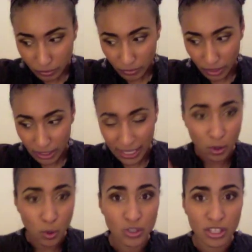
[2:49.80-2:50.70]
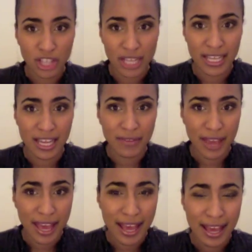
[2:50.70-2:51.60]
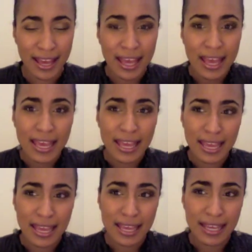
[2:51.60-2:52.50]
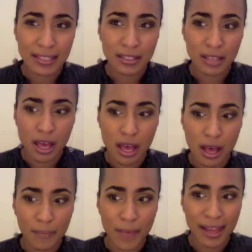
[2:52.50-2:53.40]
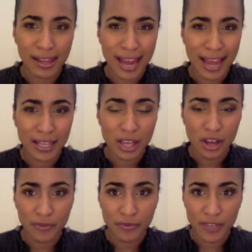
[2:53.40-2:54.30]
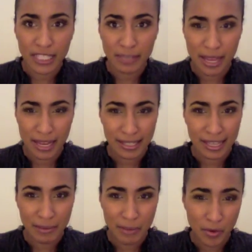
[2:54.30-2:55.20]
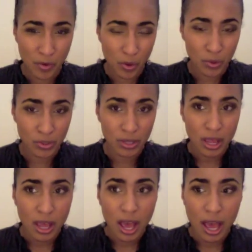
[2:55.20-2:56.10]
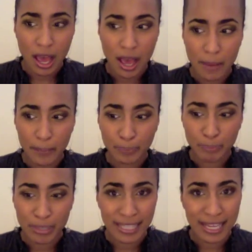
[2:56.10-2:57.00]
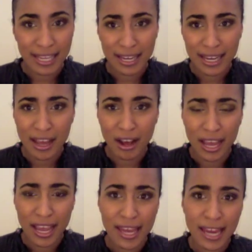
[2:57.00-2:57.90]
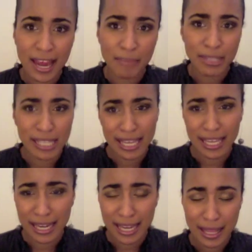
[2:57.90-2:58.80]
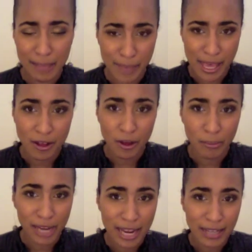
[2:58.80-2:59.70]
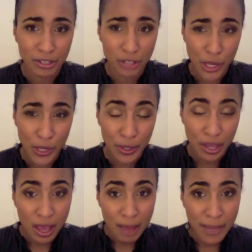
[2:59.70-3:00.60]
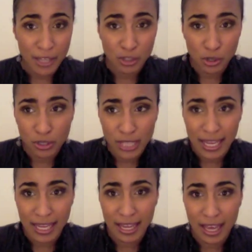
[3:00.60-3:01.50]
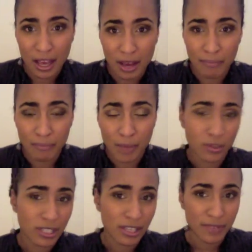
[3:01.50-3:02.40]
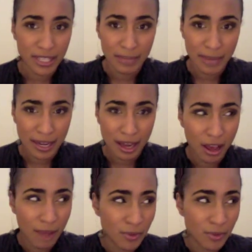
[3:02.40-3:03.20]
can cause the shedding of hair is a lack of vitamins and minerals, particularly iron and particularly the B complex. So make sure you're taking a multivitamin. I'm